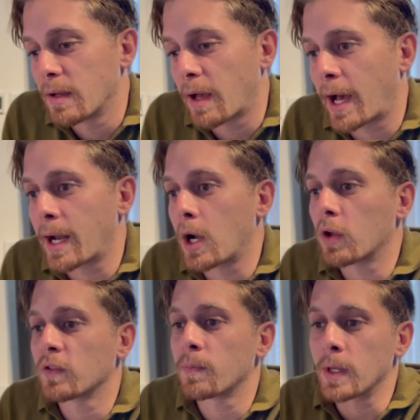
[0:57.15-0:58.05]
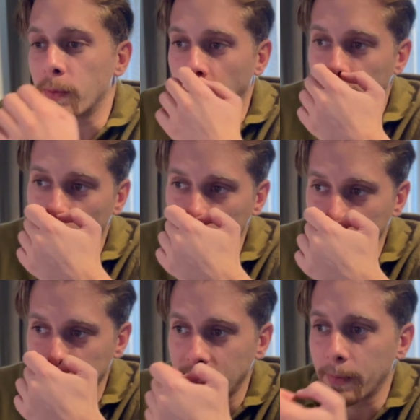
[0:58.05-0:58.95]
and a lot of the people are promoting
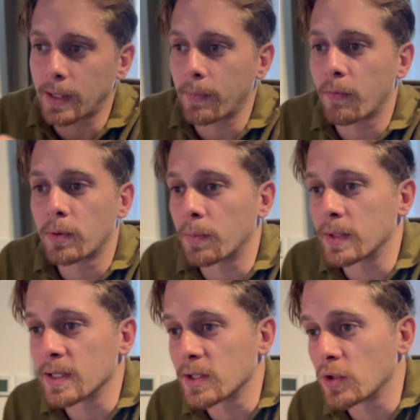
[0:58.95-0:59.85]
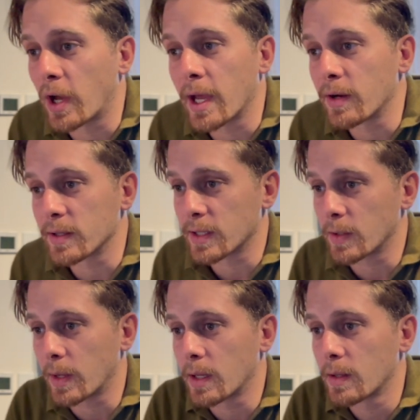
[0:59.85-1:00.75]
the same type of properties in your areas
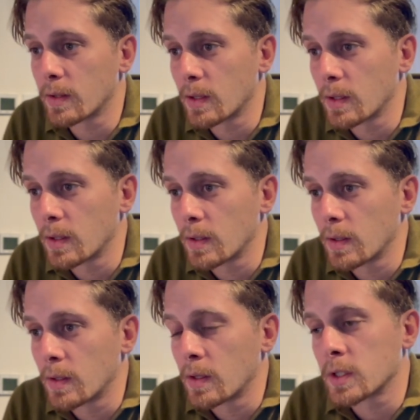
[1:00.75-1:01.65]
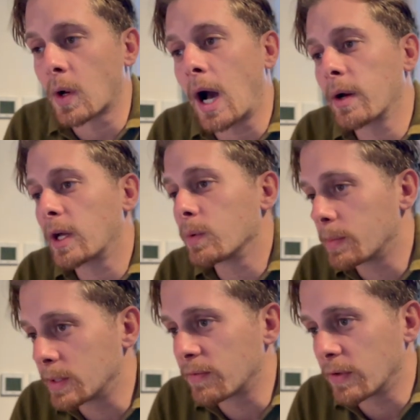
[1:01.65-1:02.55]
anyway. So how can we be
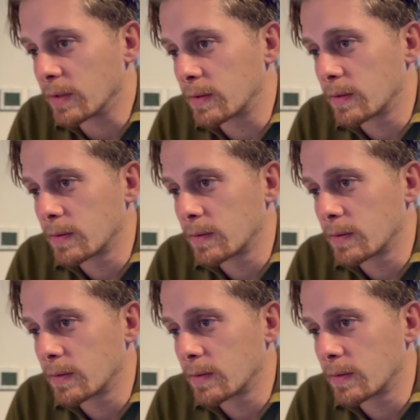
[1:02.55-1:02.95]
different?